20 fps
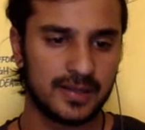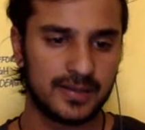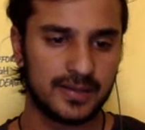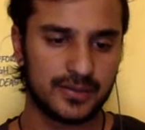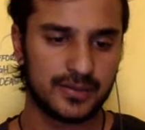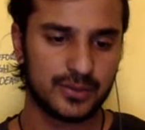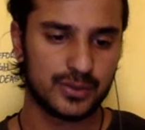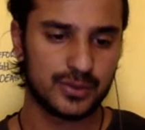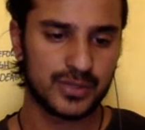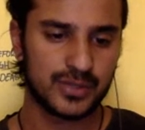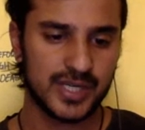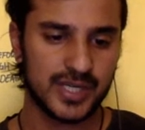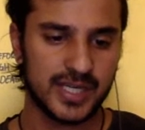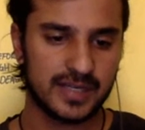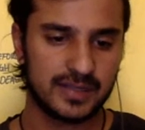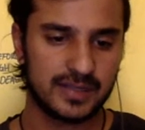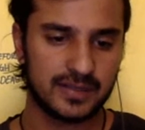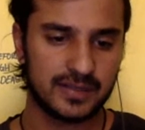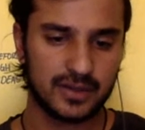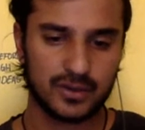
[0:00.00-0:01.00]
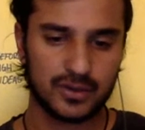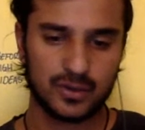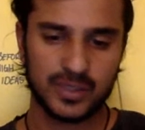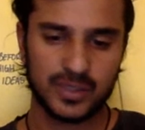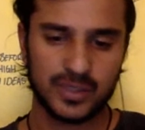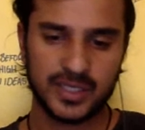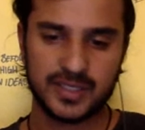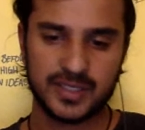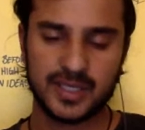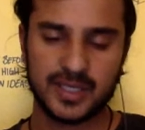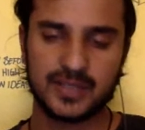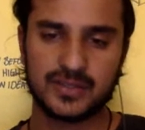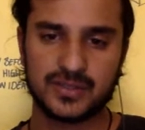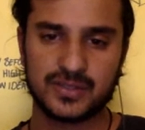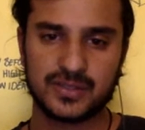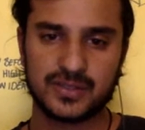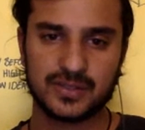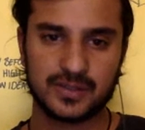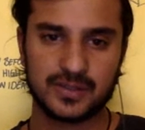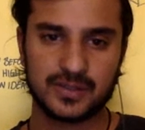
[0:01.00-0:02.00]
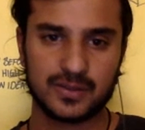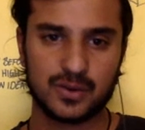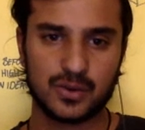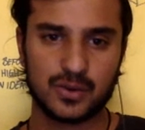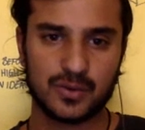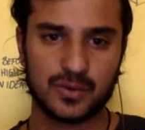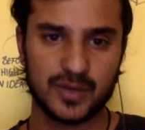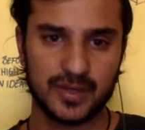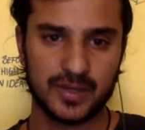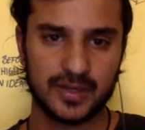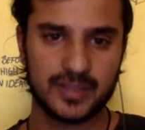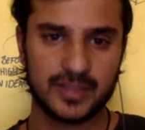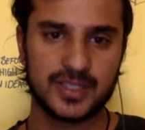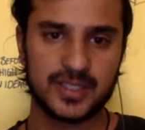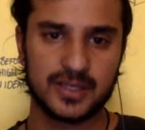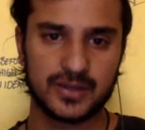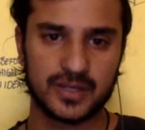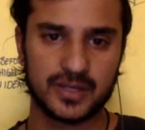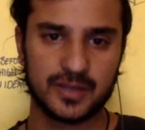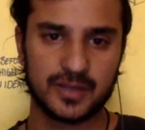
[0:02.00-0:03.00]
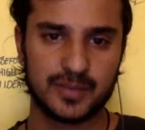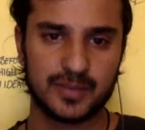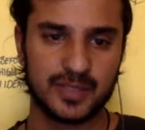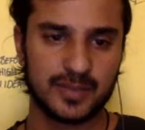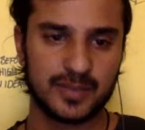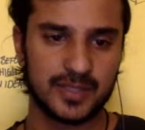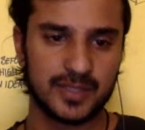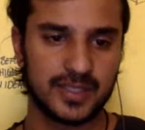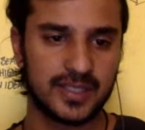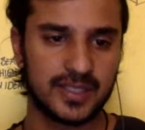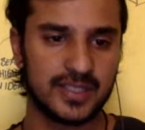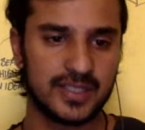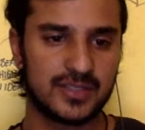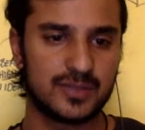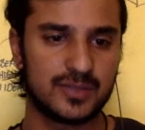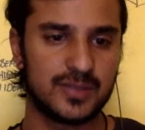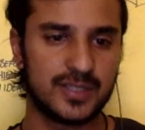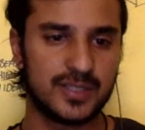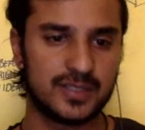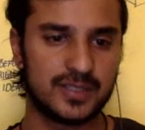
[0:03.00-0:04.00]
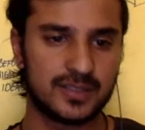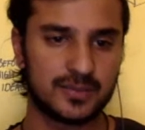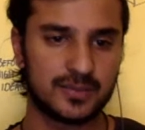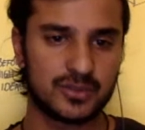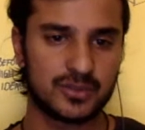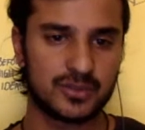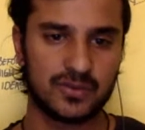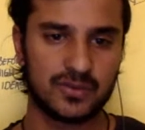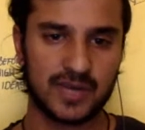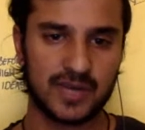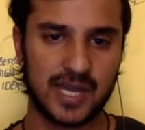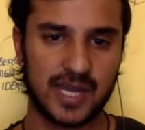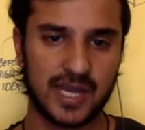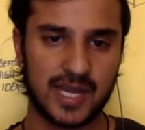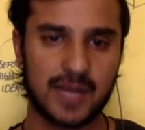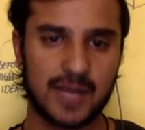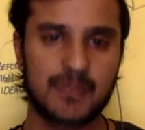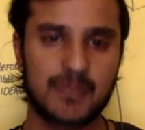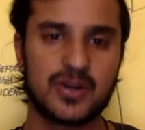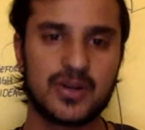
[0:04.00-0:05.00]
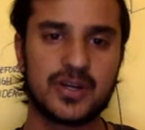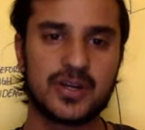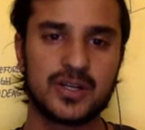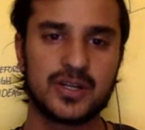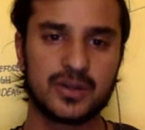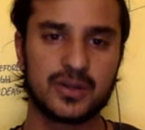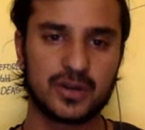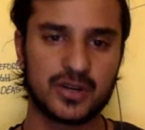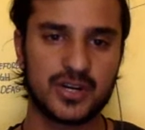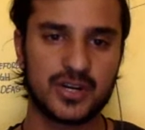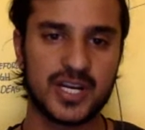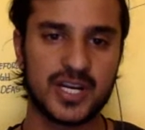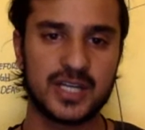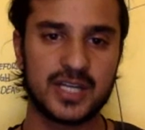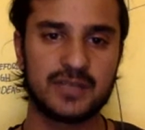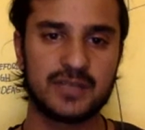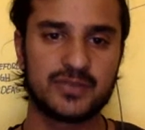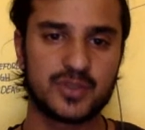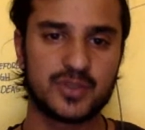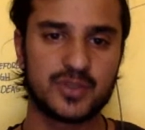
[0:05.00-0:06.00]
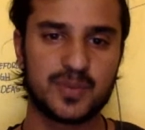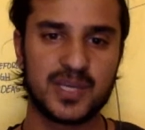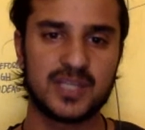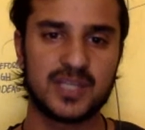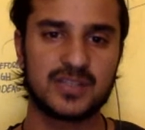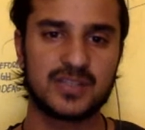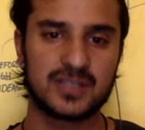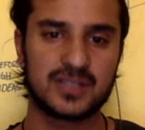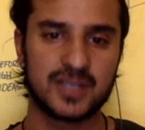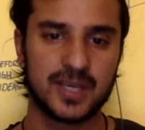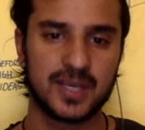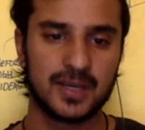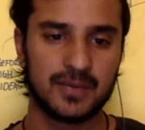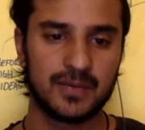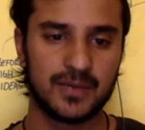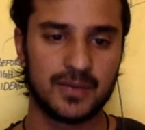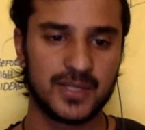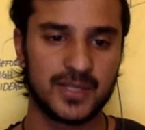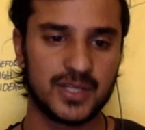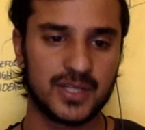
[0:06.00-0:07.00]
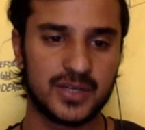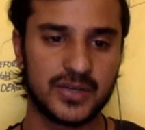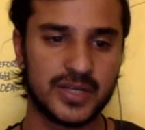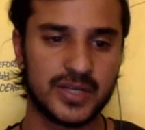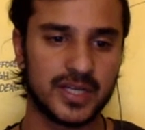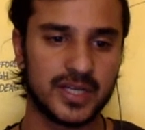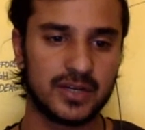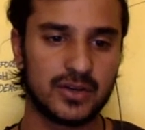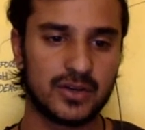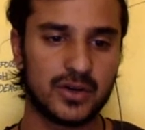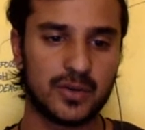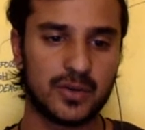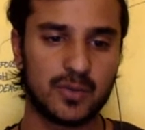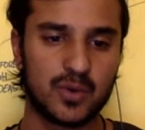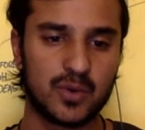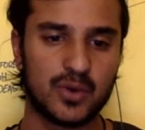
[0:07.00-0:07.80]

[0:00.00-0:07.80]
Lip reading: to create not only a tennis court where the children can be, but there needs to be some sort of library or creative space where children can learn more